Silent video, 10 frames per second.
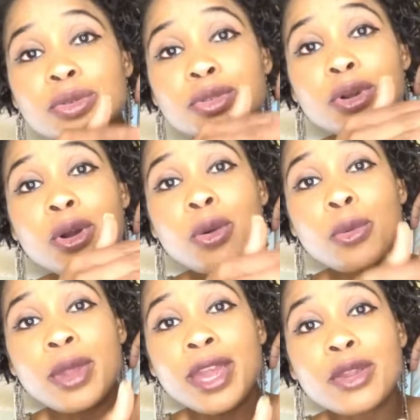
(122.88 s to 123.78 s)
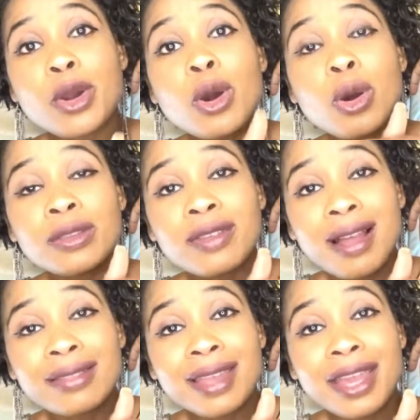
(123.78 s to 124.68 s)
could not wear your halter
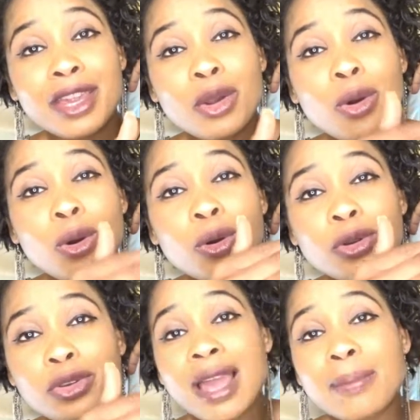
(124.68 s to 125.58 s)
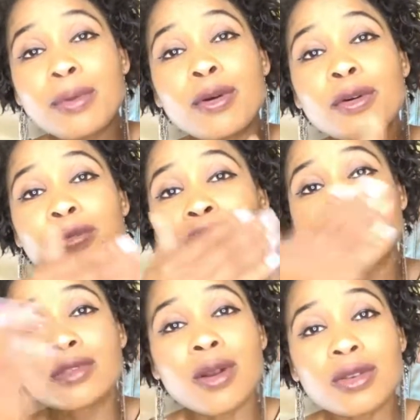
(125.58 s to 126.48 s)
neck or type of
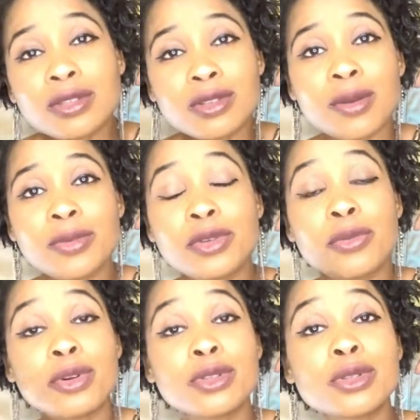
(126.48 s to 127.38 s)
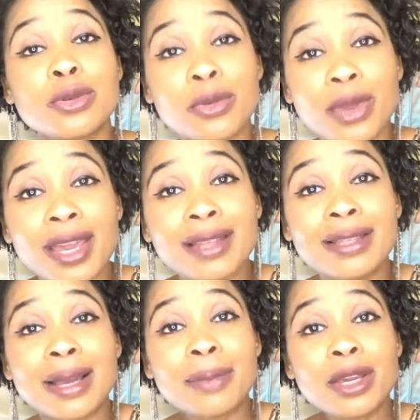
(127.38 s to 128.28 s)
top you want to wear
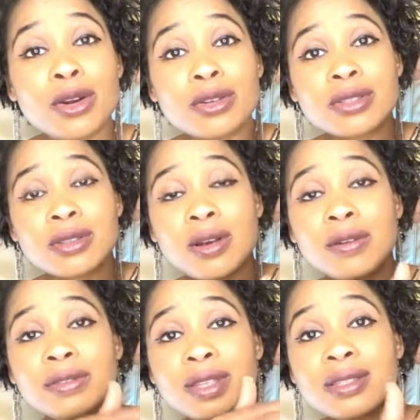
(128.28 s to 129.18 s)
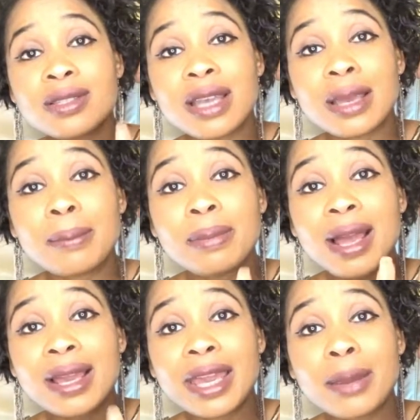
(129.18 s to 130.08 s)
that because of this
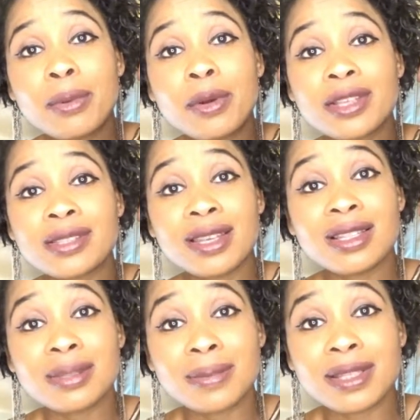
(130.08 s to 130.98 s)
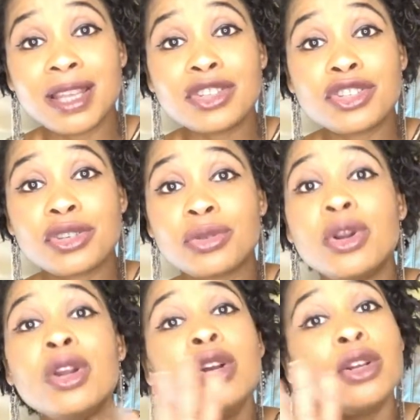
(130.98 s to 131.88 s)
black herbal is intimidate you.
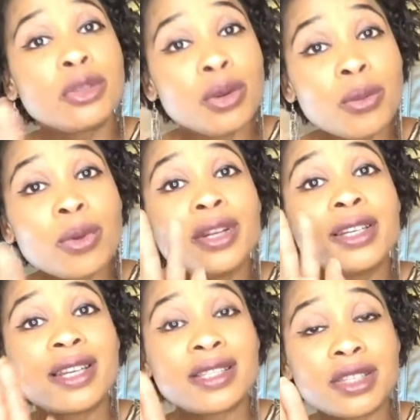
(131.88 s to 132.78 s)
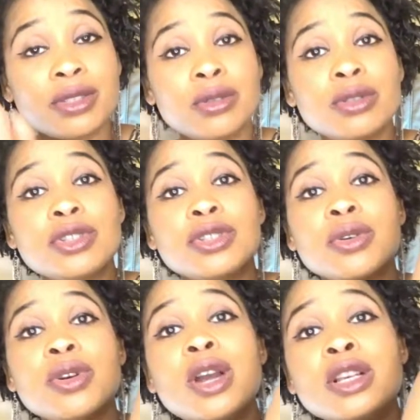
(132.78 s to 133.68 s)
Don't worry, there's a
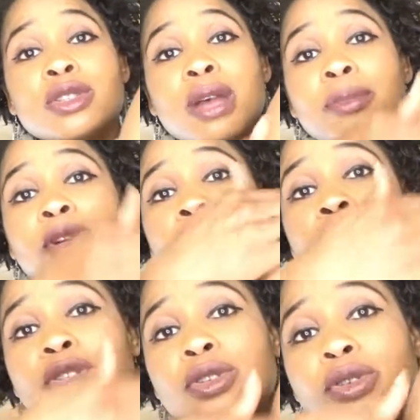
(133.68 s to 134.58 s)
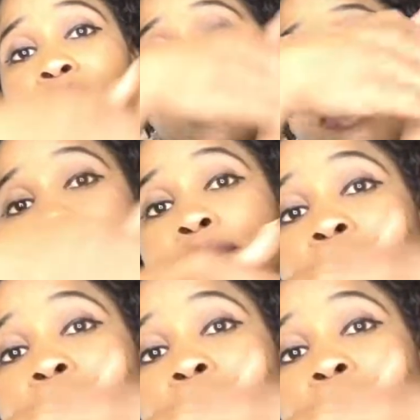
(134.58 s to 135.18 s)
solution. So I'm going to be showing you how you are going